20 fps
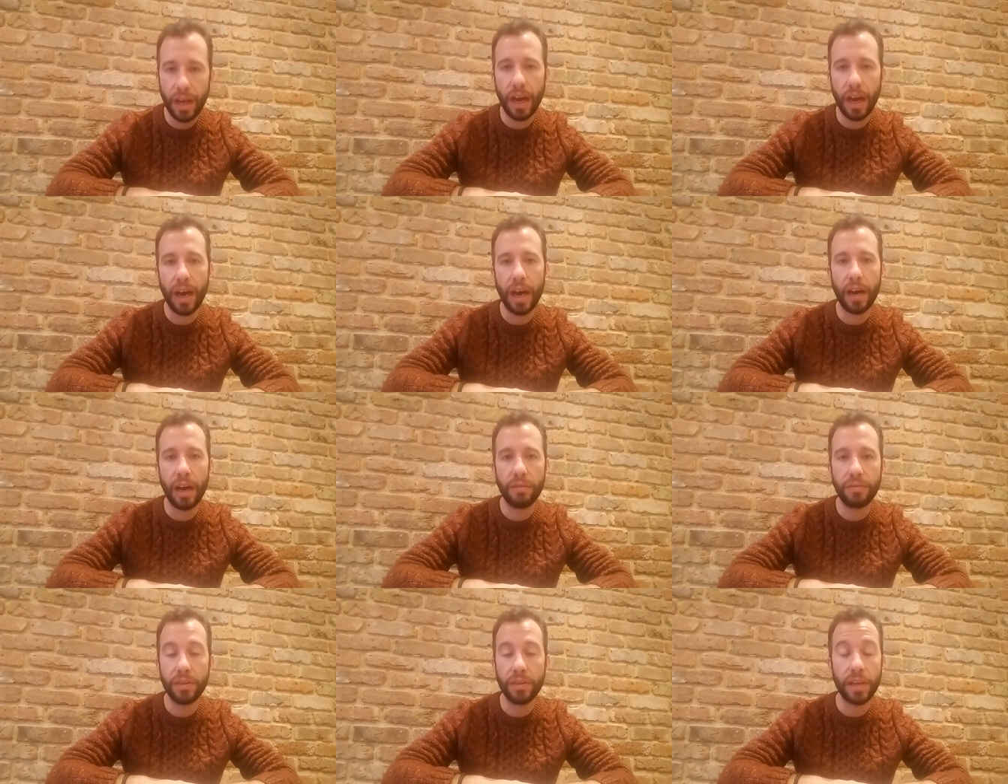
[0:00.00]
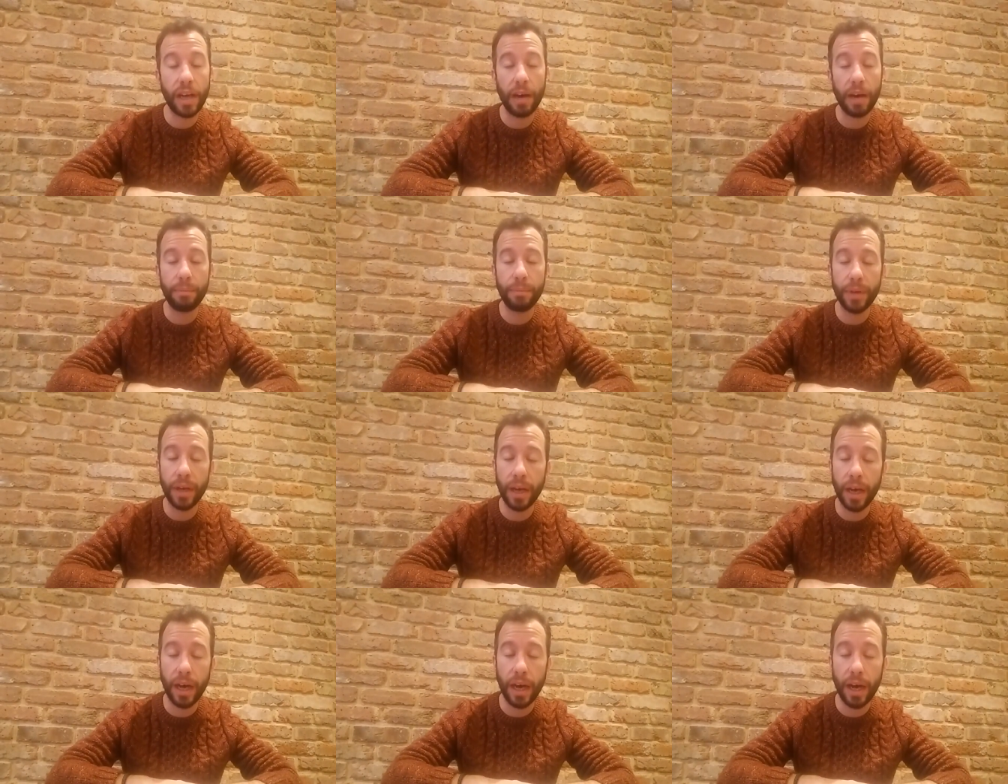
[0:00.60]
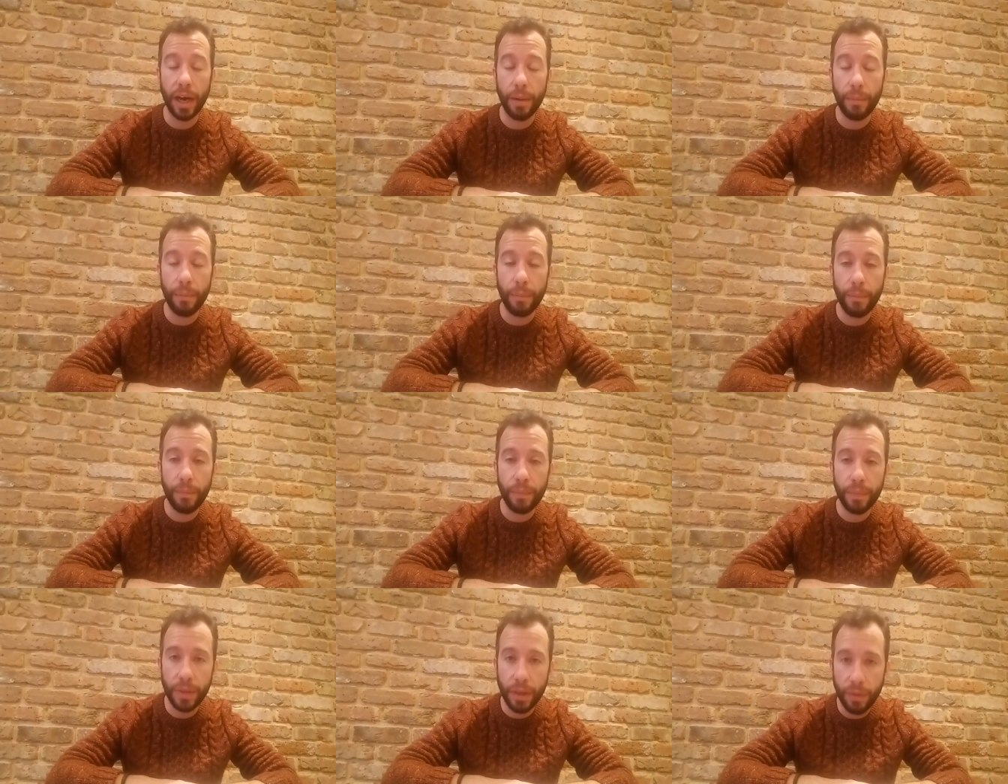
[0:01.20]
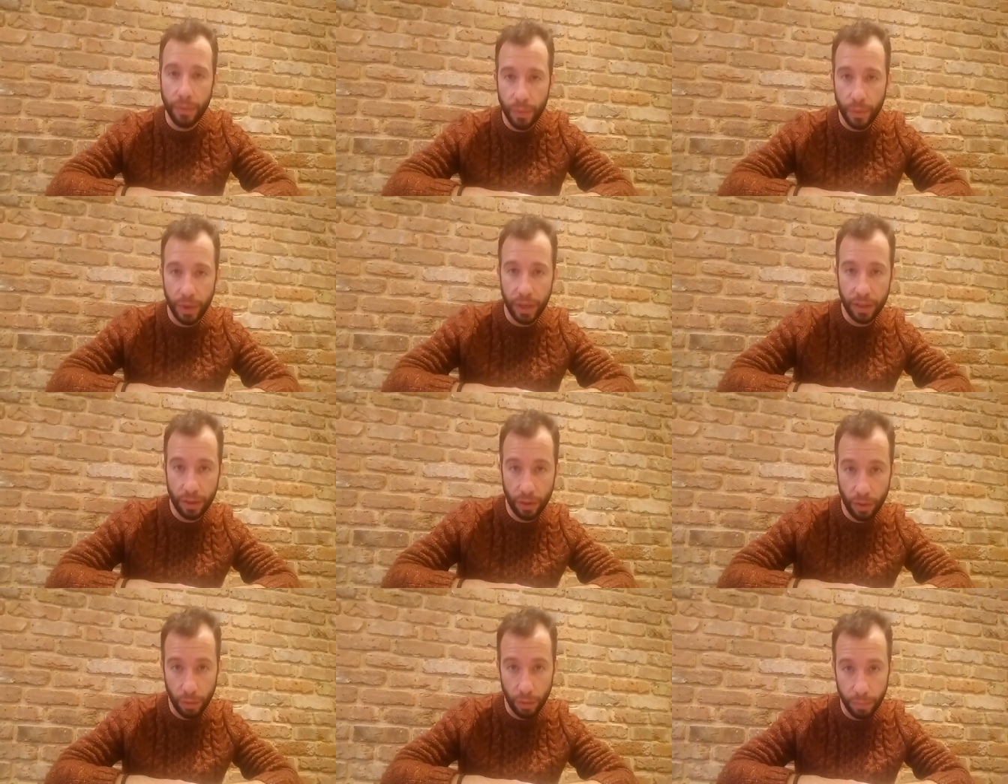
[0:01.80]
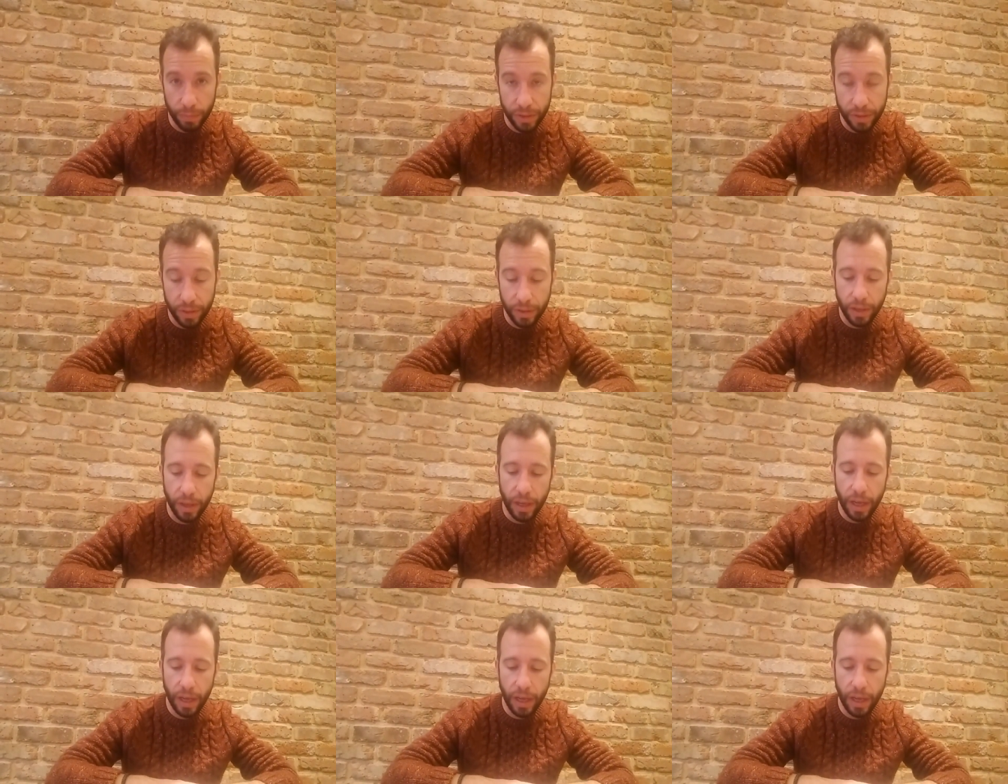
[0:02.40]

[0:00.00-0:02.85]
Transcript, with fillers: uh, fill up um, three tubes.